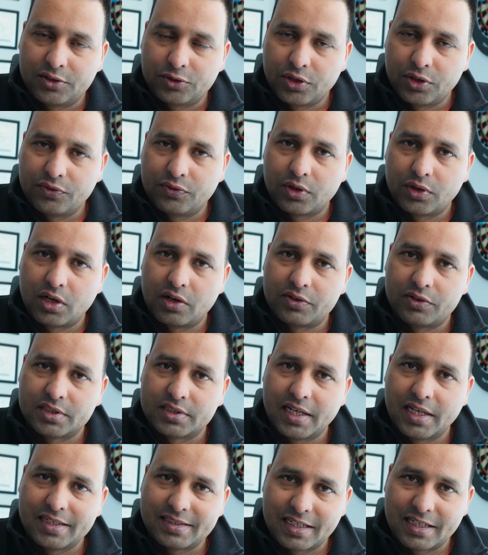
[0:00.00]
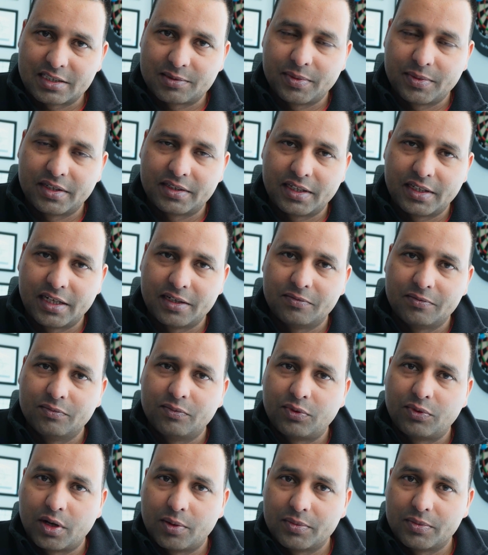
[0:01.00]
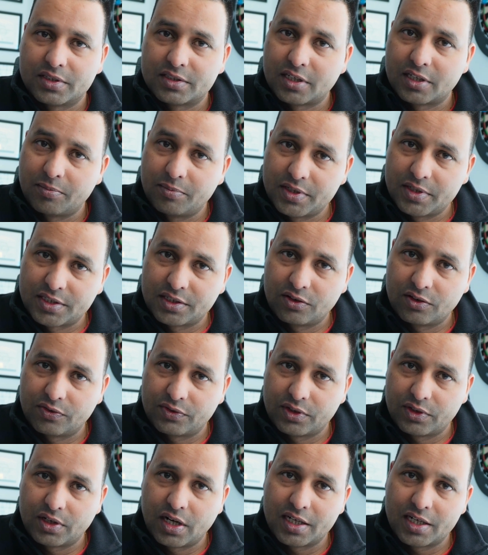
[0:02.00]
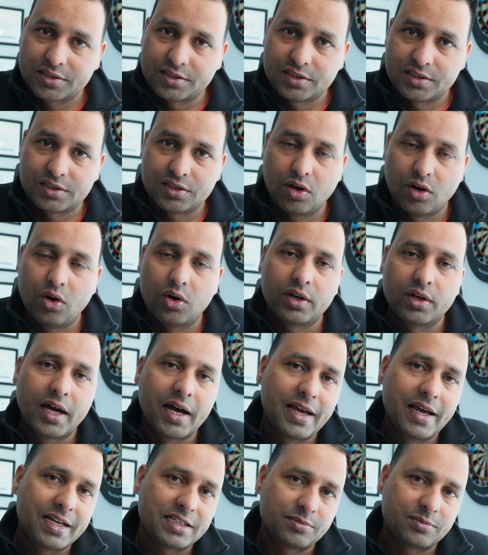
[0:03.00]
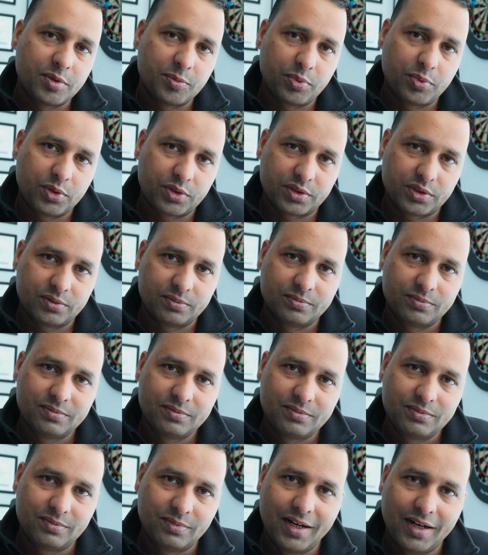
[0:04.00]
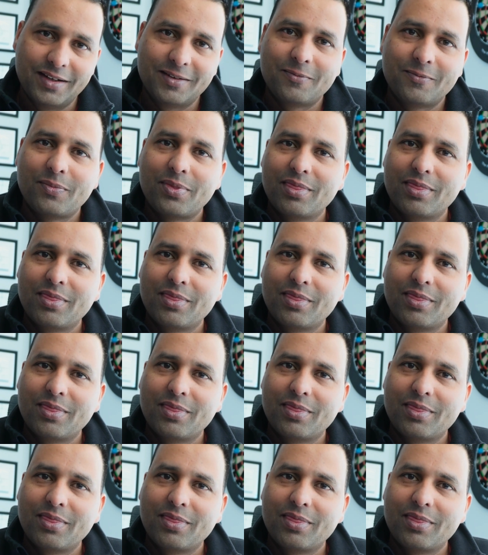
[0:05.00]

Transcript: 24 hours assessment time from the submission of your answers on IASME portal, right?